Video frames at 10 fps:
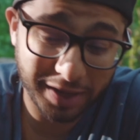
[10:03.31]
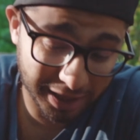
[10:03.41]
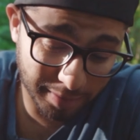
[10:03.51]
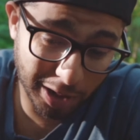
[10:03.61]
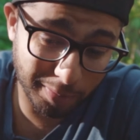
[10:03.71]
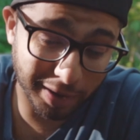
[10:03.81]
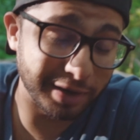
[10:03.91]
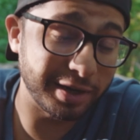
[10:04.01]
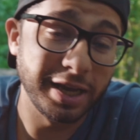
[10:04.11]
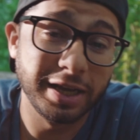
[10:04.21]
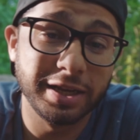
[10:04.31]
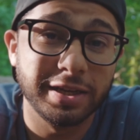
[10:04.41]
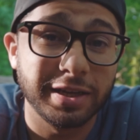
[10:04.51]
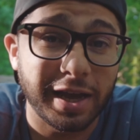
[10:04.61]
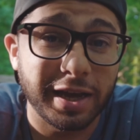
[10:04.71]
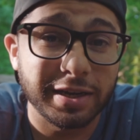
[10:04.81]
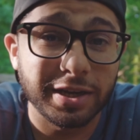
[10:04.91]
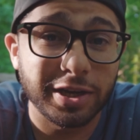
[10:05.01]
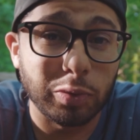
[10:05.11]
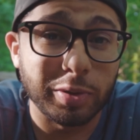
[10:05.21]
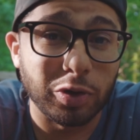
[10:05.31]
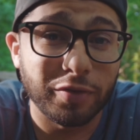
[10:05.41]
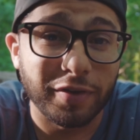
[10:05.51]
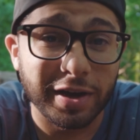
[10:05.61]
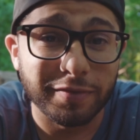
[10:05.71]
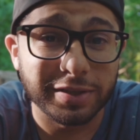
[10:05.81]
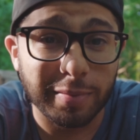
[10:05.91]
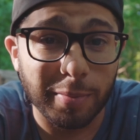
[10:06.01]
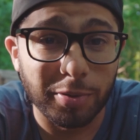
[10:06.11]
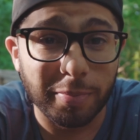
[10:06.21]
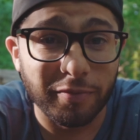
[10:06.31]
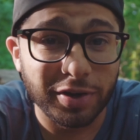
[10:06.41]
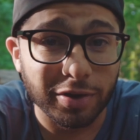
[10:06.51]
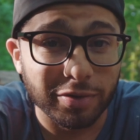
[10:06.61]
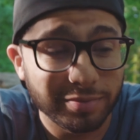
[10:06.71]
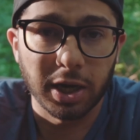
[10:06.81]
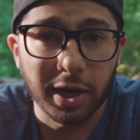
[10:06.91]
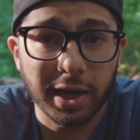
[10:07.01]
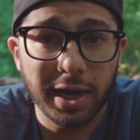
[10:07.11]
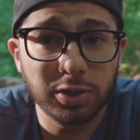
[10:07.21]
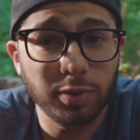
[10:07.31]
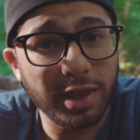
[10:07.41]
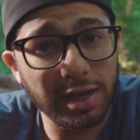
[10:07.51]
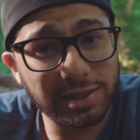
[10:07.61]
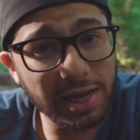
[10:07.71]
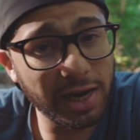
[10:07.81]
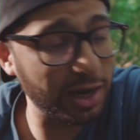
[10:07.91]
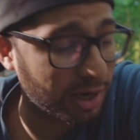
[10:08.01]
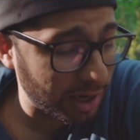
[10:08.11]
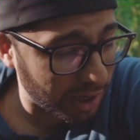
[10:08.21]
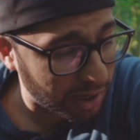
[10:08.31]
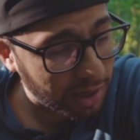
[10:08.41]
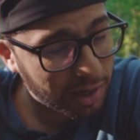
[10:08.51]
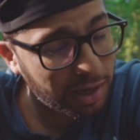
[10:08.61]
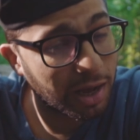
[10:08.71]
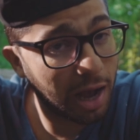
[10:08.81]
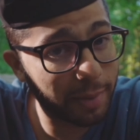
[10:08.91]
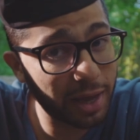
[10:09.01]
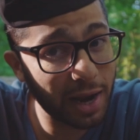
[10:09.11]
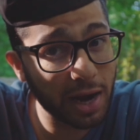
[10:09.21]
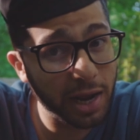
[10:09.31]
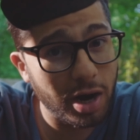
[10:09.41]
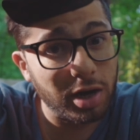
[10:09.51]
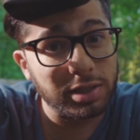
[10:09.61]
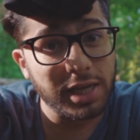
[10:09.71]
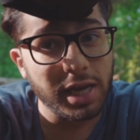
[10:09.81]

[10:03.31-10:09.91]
Hit the bell button, and you'll be notified every time I put up a video. All right, guys, with that said, I'm getting out of here. See